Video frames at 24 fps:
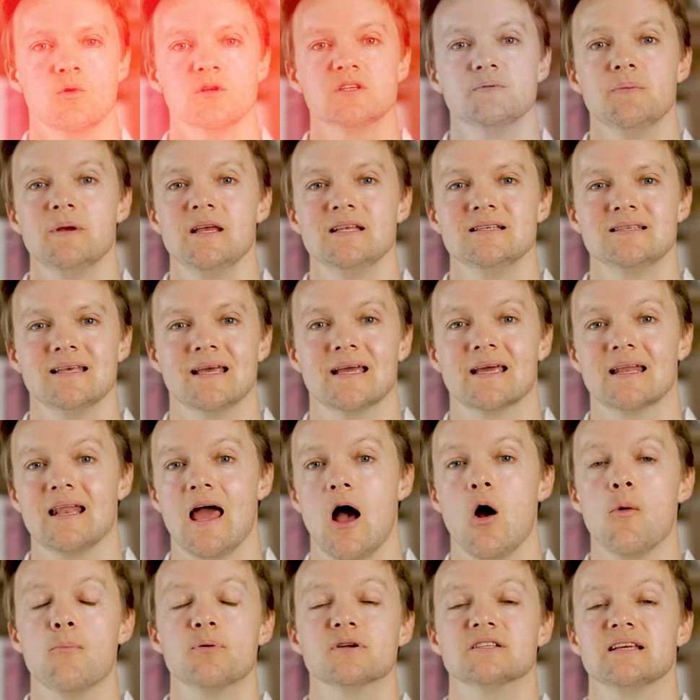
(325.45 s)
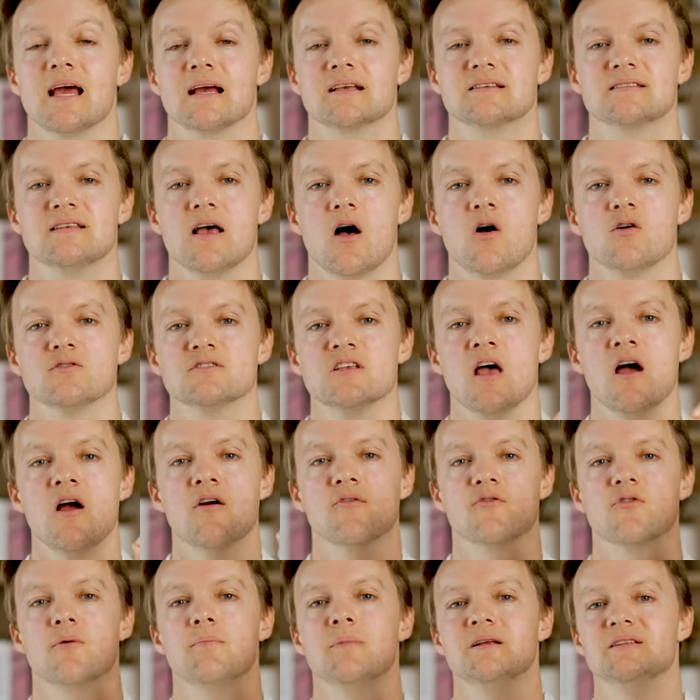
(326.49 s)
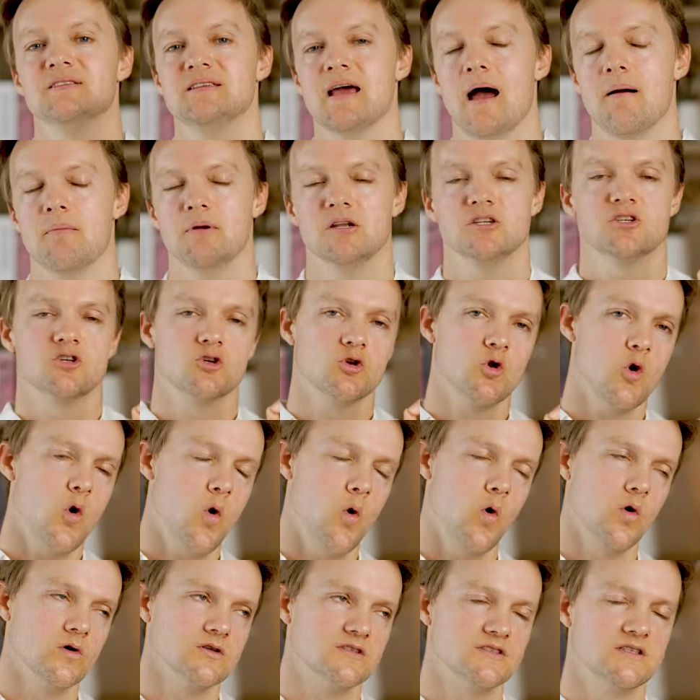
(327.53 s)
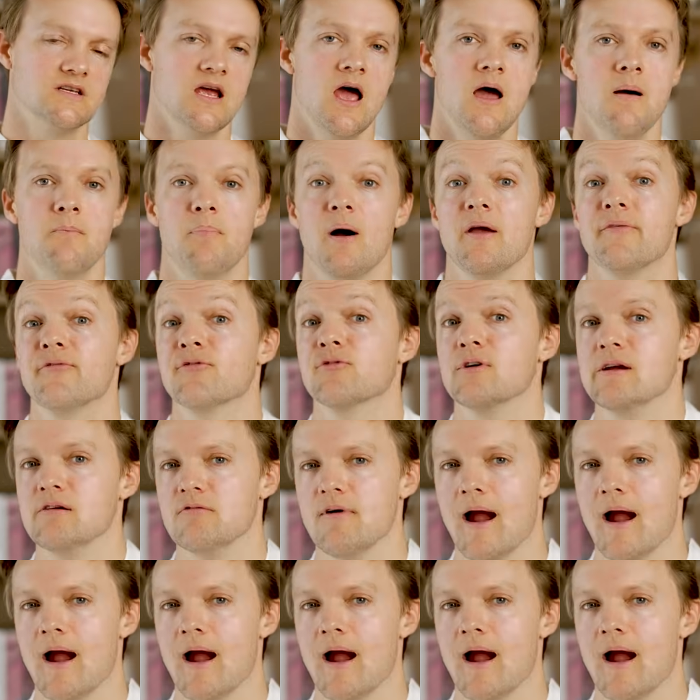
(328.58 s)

which means it can help protect cells from damage caused by free